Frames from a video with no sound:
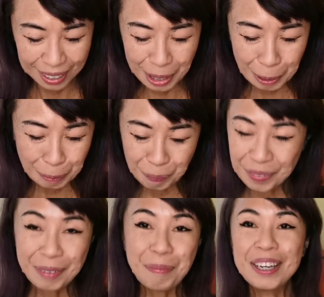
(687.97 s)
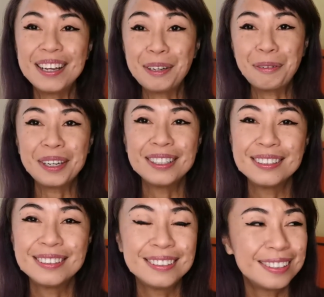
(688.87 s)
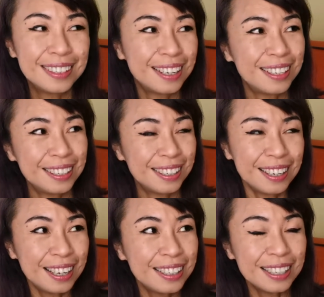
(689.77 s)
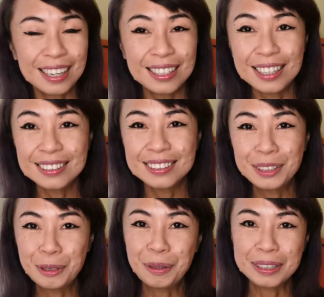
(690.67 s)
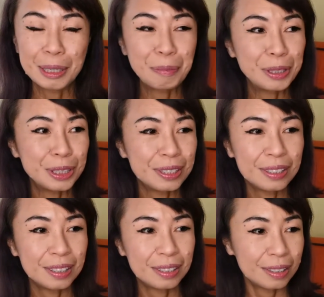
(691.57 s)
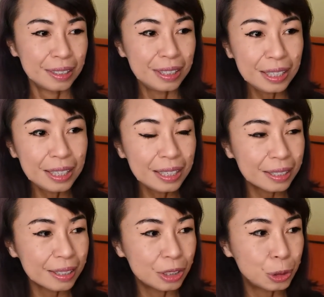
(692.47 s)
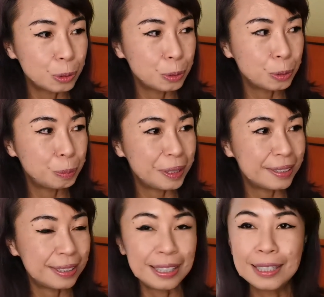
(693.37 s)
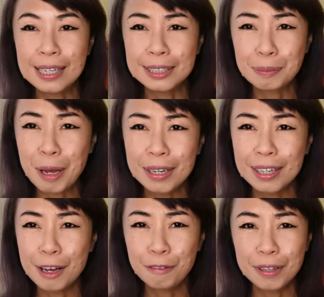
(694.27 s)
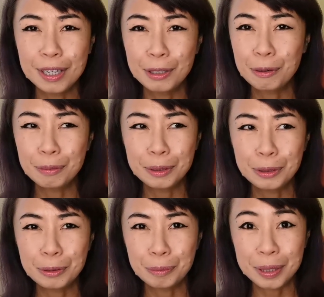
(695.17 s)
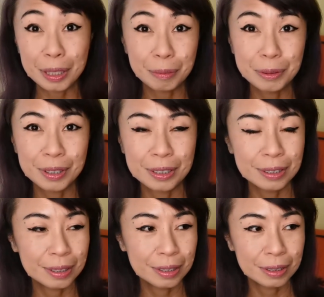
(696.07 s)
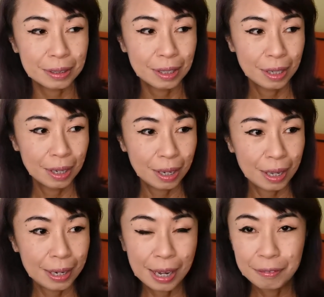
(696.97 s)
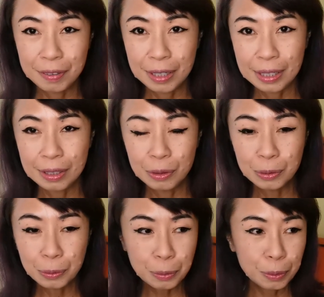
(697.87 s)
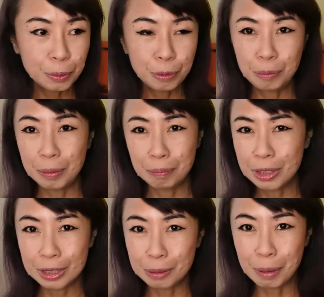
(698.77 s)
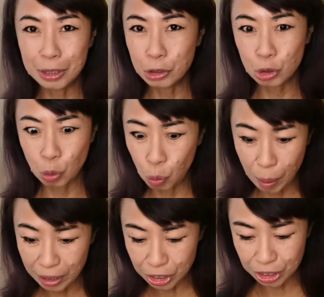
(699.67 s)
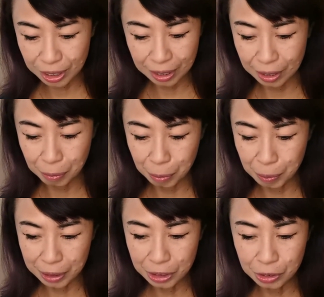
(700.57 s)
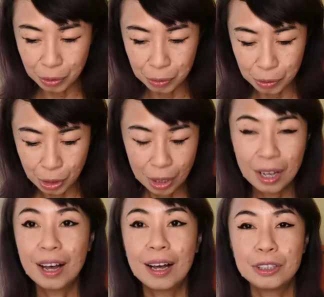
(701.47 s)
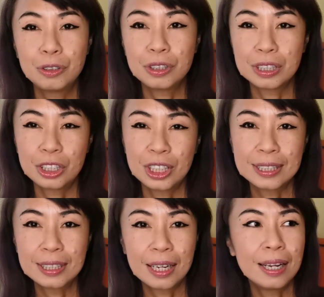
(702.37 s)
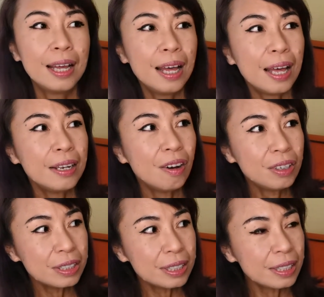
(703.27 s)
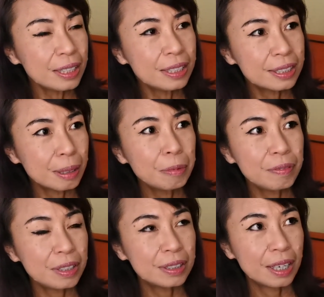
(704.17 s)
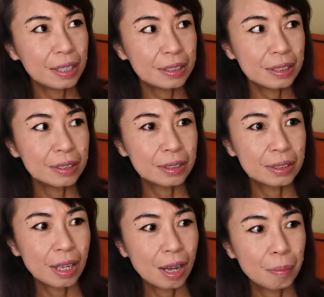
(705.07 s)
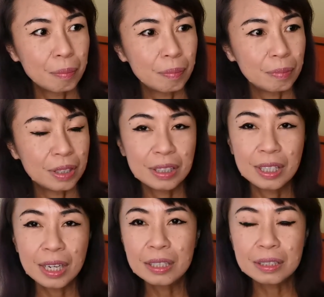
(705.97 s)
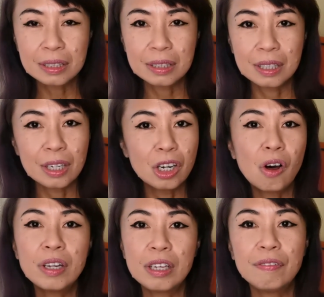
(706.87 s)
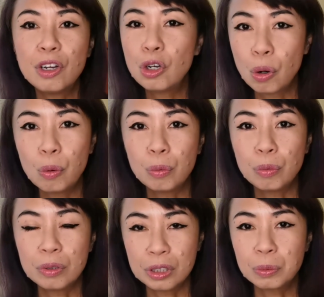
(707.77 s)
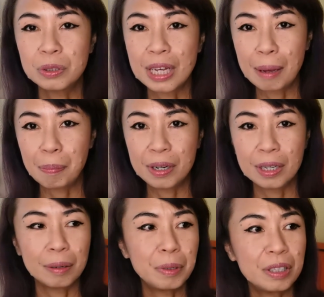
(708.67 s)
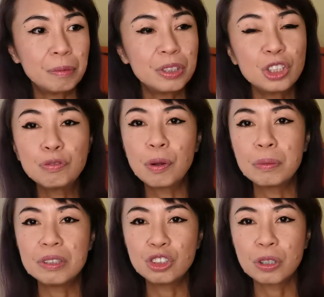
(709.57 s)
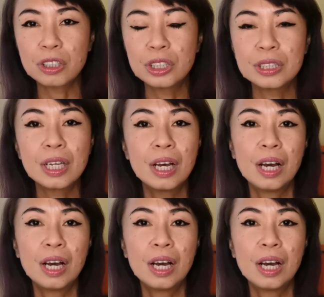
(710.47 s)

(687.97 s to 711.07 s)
But anyway, I guess, you know, as I mentioned, the need to be seen as smart enough and to be able to enter an Ivy League school just meant so much that they were willing to go to such extent. And honestly, in some of these cases, the kids did not even know this was happening. I mean, they were just following instructions.